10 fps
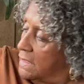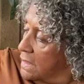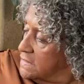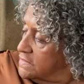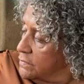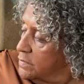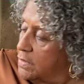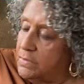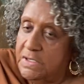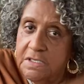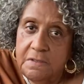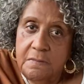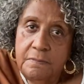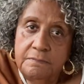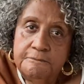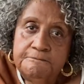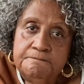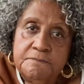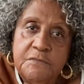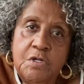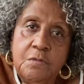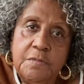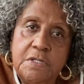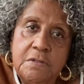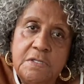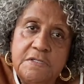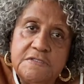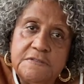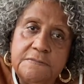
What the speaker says: I lost the remote again. Nope, here it is.